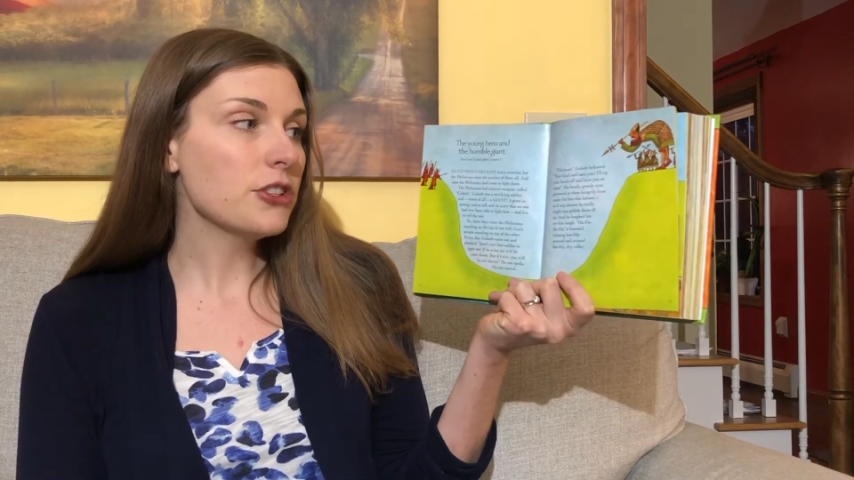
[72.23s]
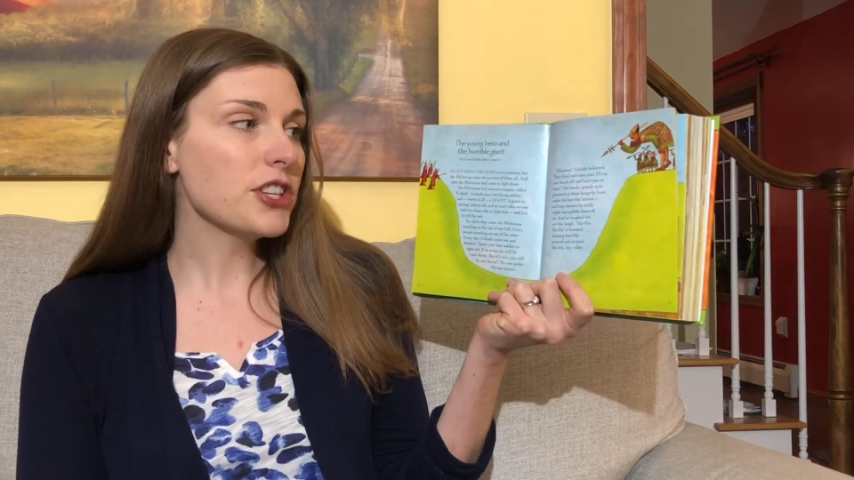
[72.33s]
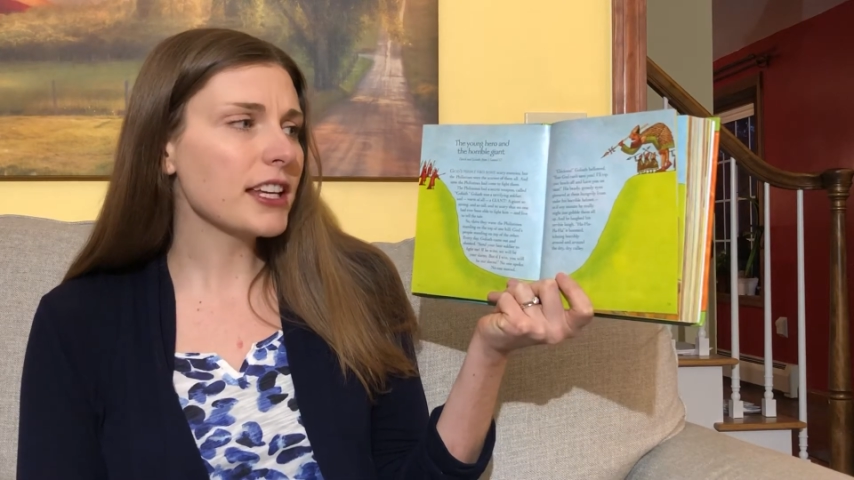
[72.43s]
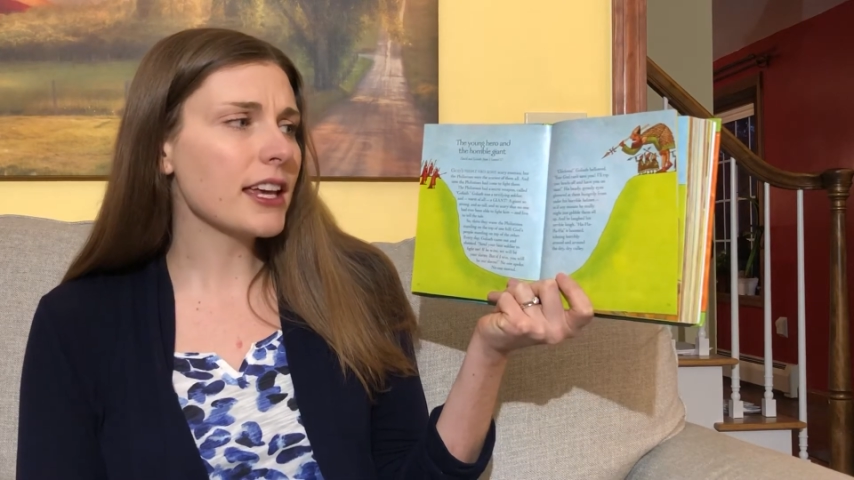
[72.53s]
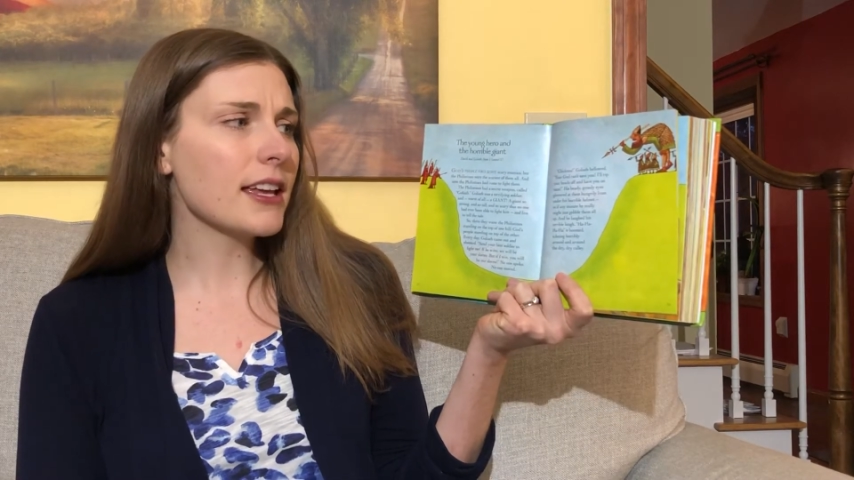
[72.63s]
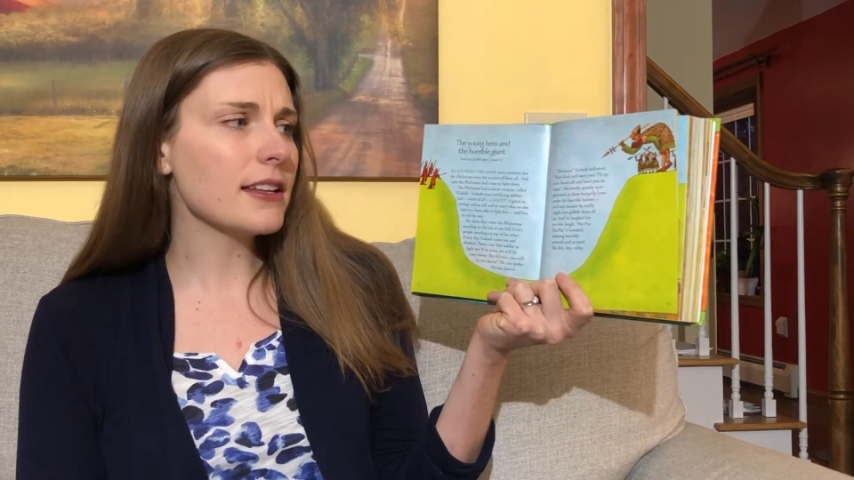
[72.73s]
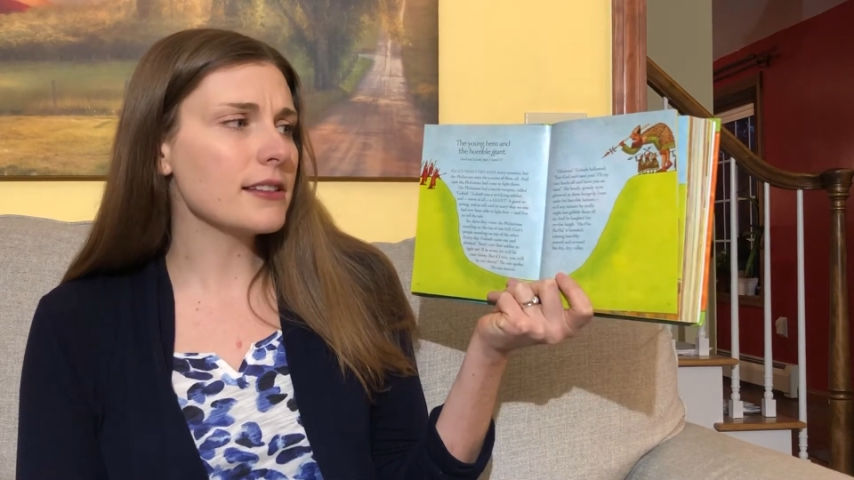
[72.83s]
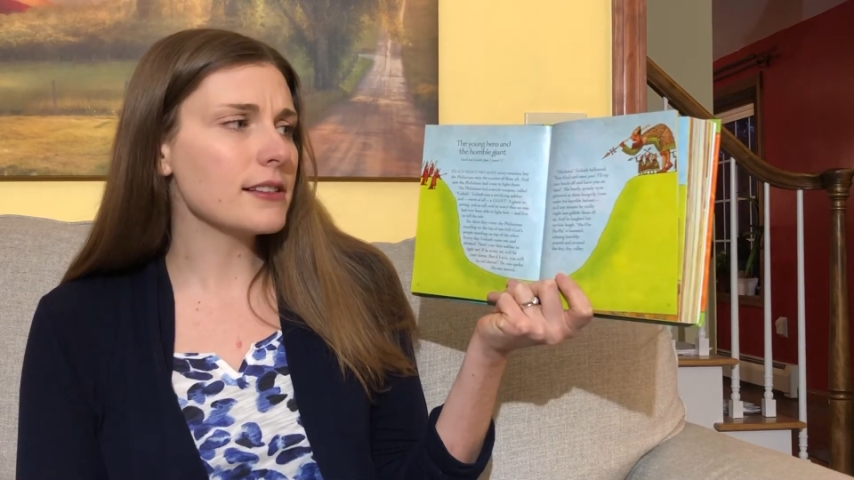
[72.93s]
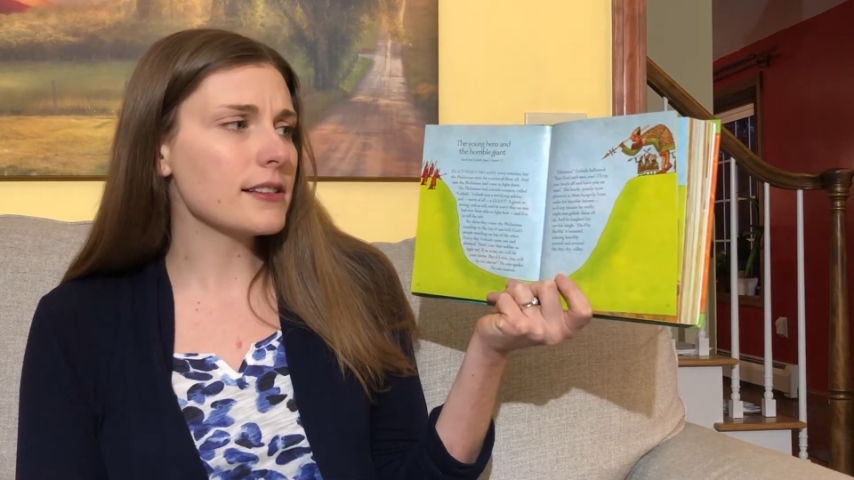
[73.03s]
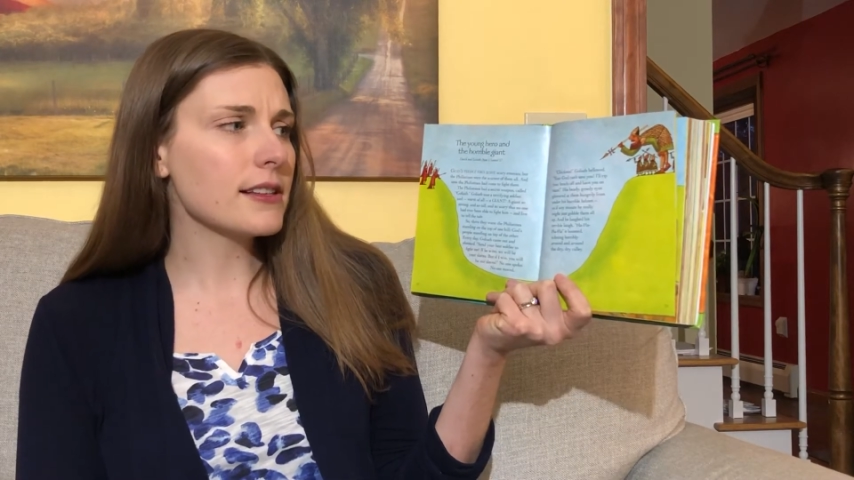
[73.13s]

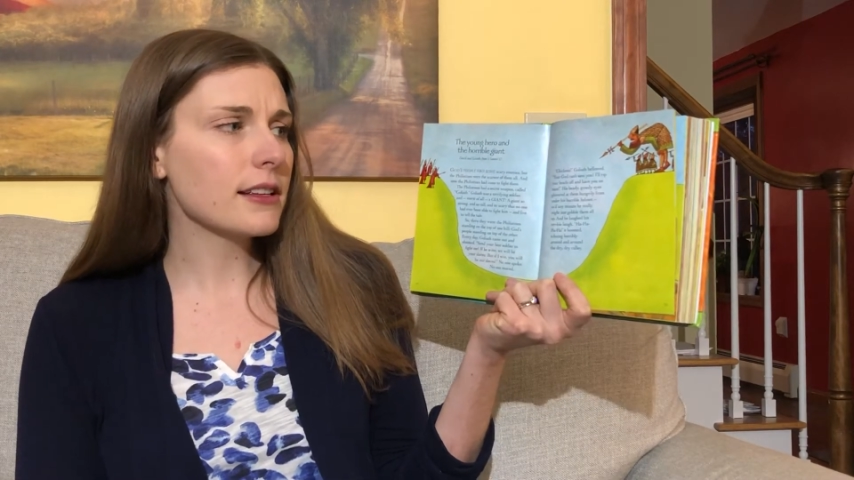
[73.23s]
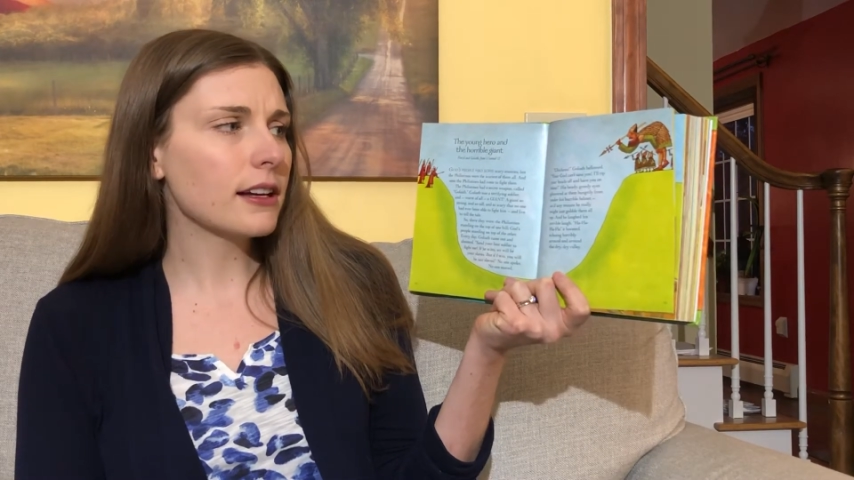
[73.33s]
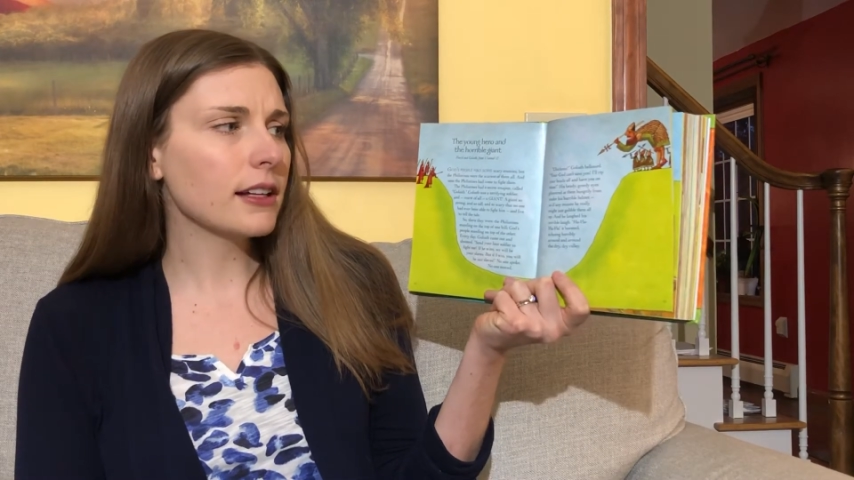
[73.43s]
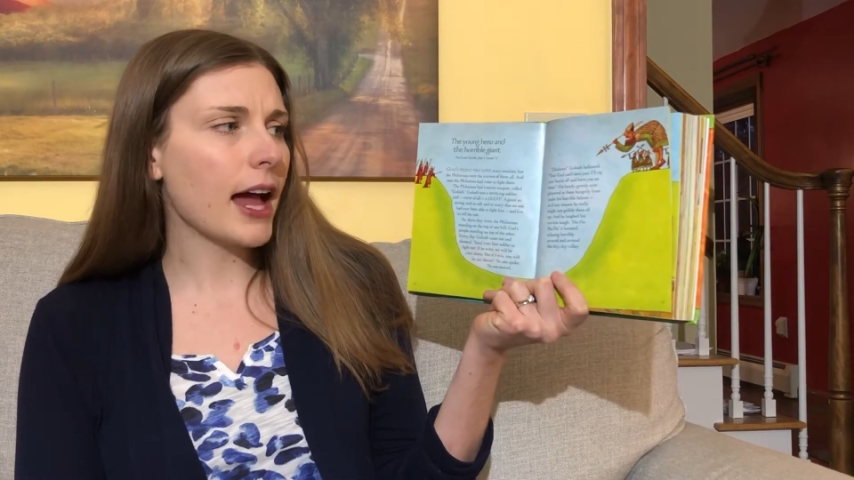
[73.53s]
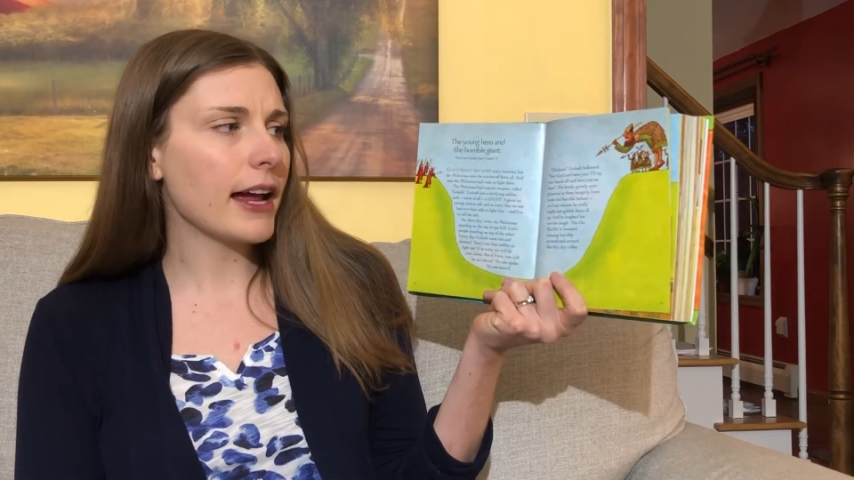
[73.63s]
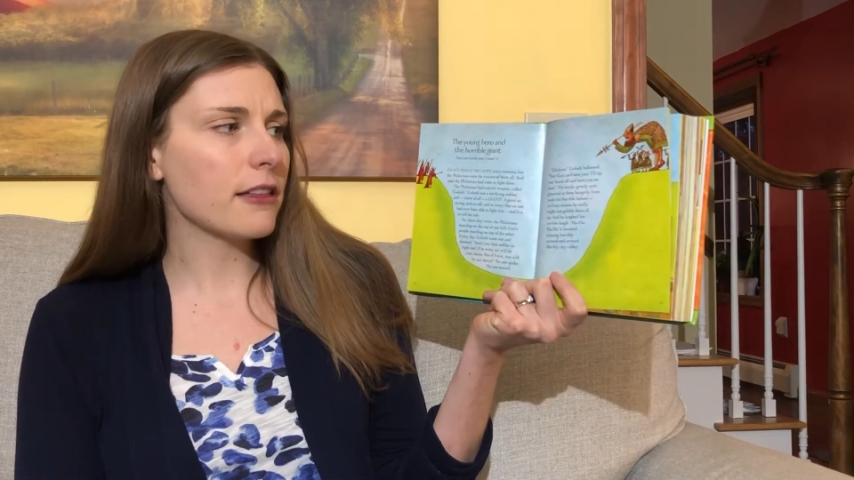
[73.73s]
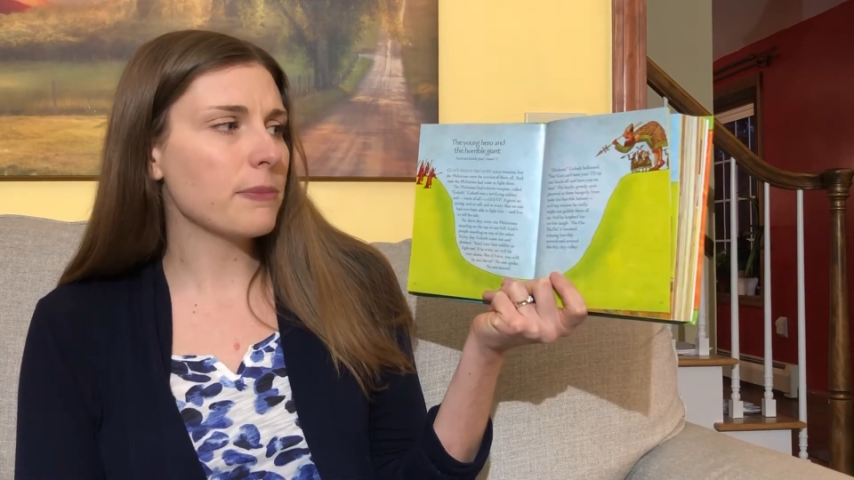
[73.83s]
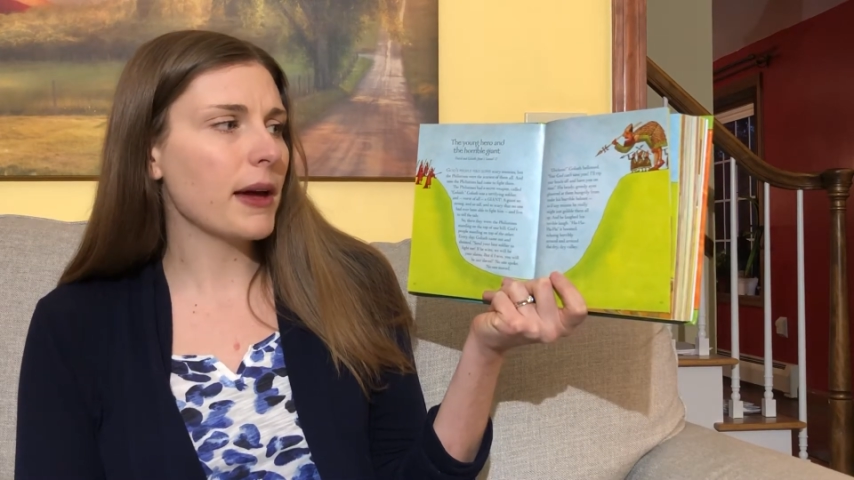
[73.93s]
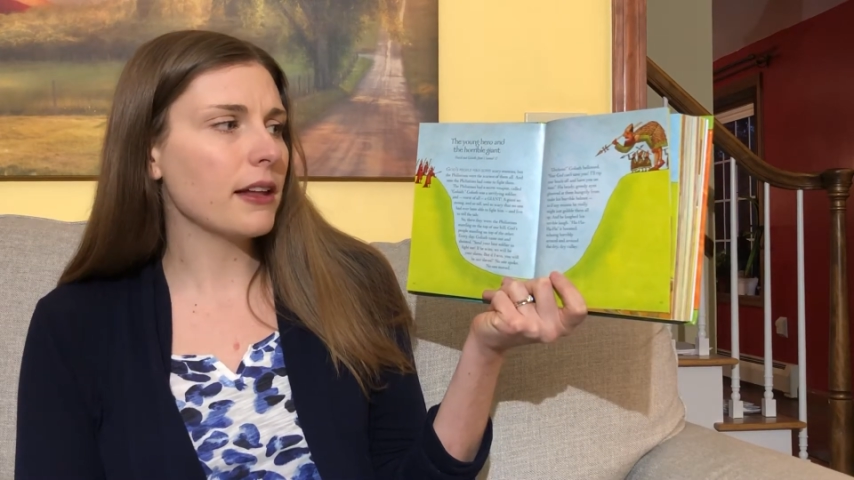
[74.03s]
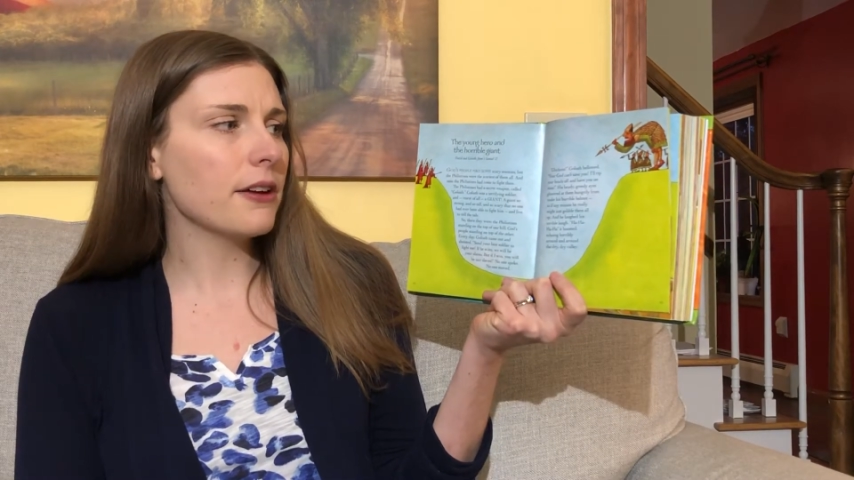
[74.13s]
"Chickens!" Goliath
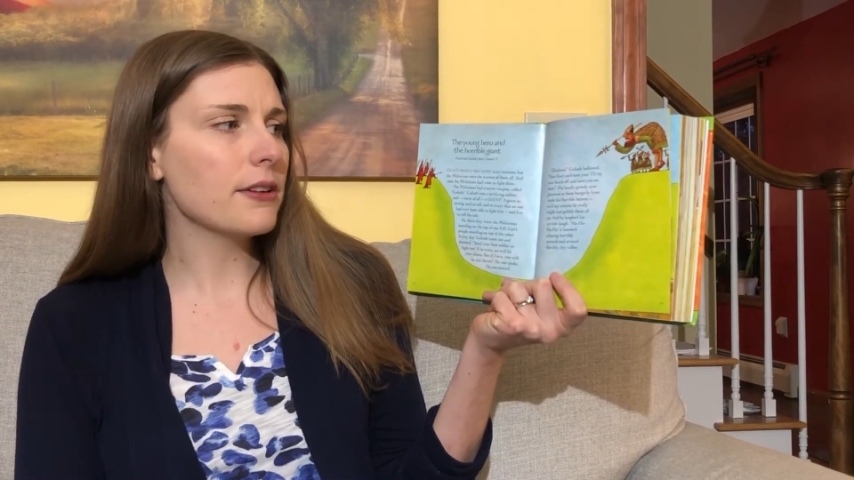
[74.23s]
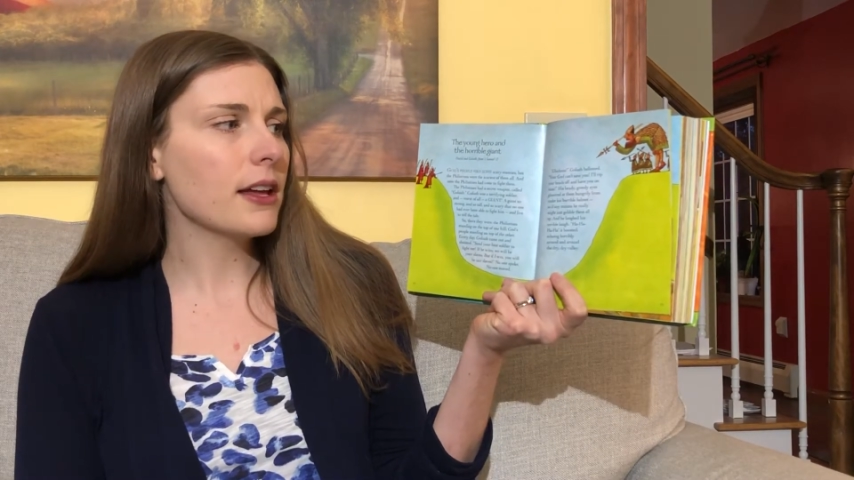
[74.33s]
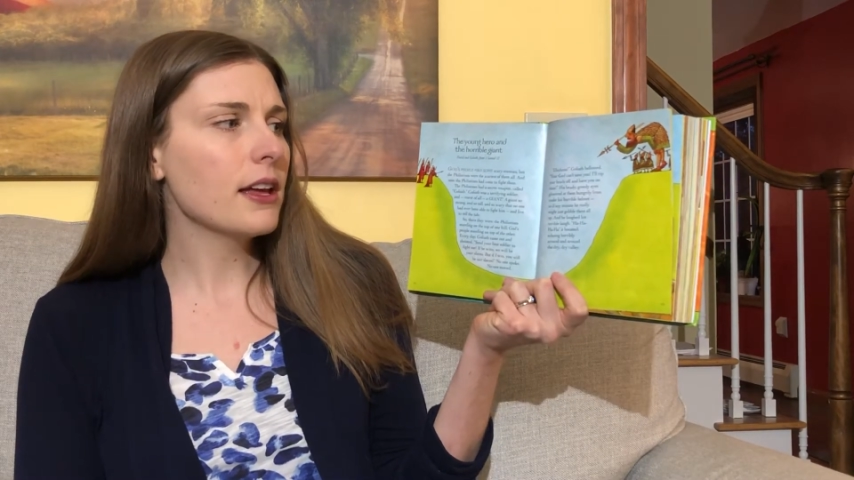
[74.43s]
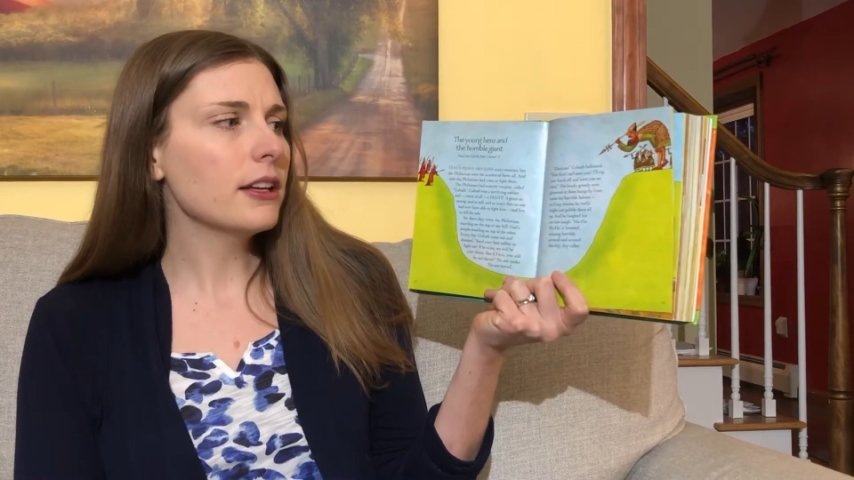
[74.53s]
bellowed.